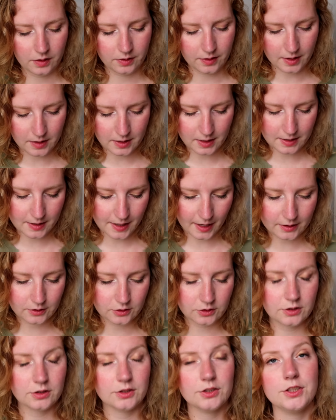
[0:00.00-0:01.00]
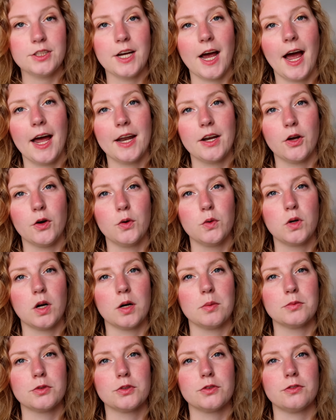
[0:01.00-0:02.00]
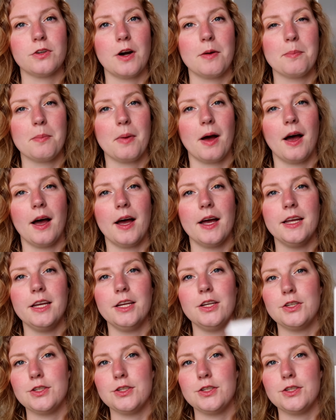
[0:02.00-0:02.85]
Then the next shadow comes from my